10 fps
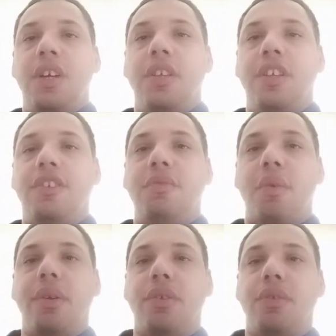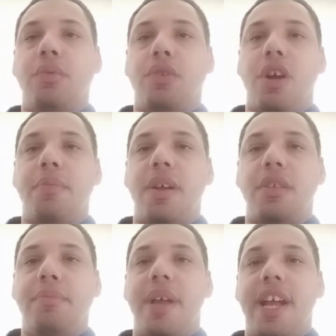This is what we're talking about on
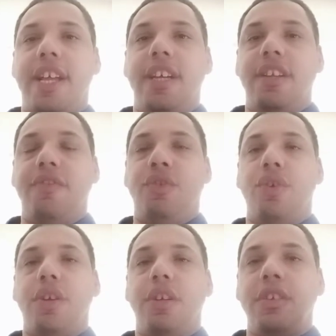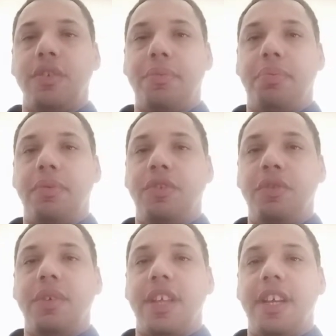the back end. If you're gonna do
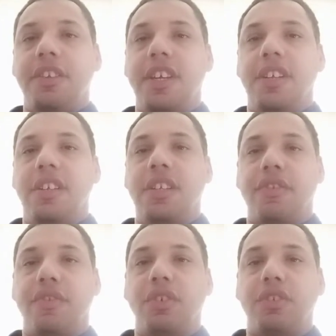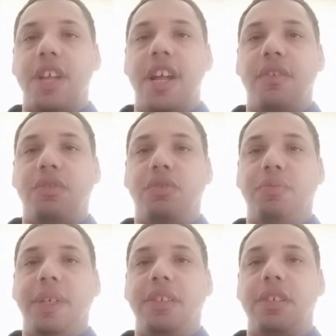what they did in the first half, which was
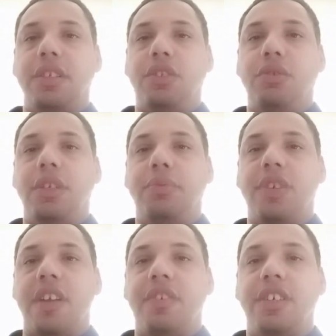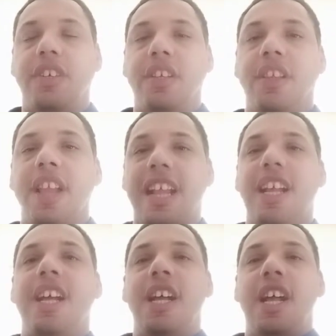basically 2 deep safeties, and let
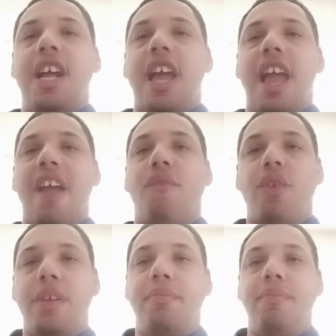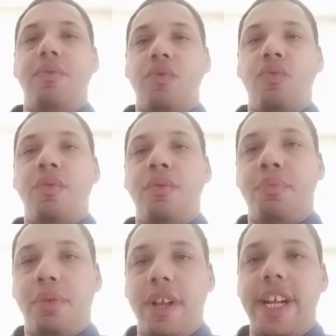every
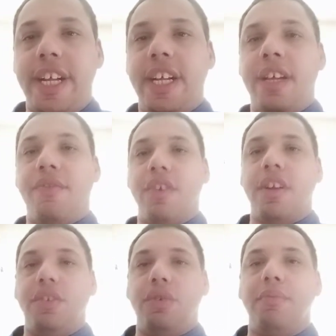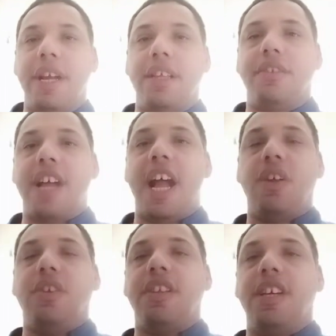play in front of you make the
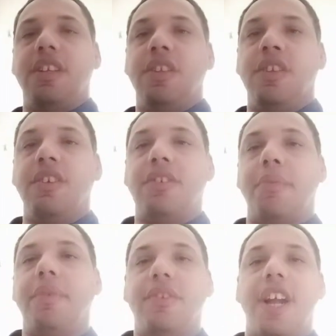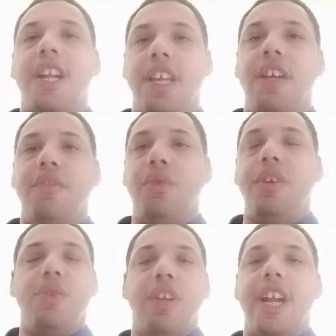tackle, then there's something's got to give. You
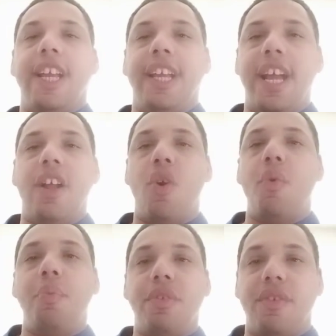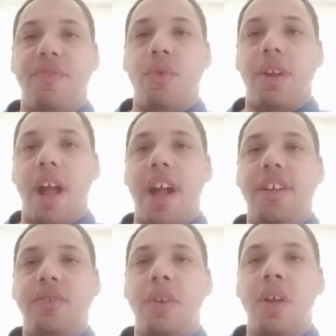either got to get home with your 4
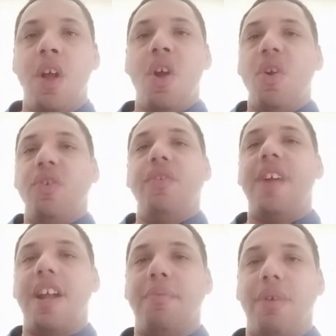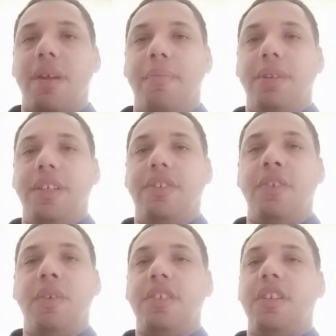guys, or you've got to bring a blitz. It
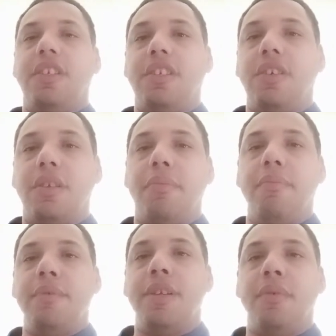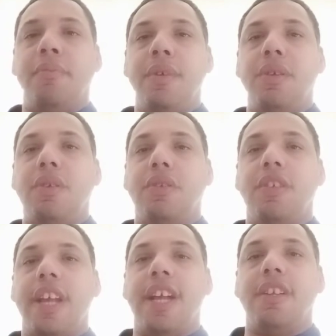wasn't until the middle
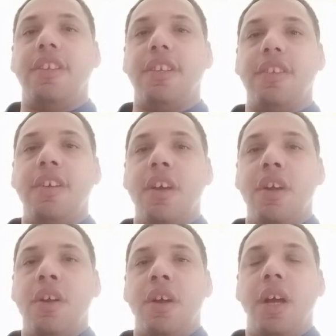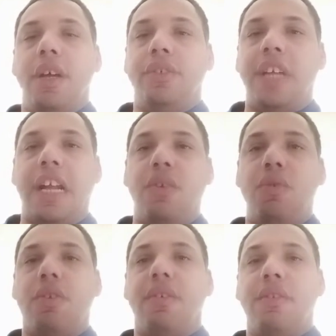to the end of the second
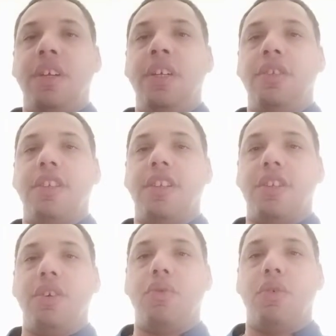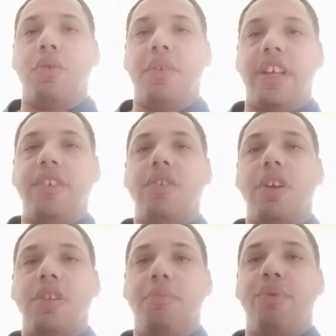quarter into the third quarter where they
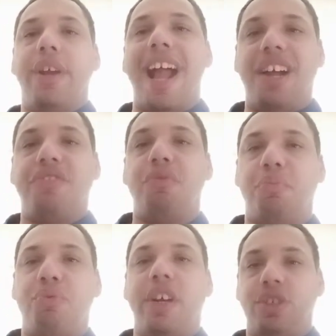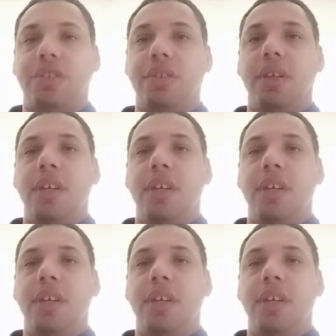started to bring actual pressure.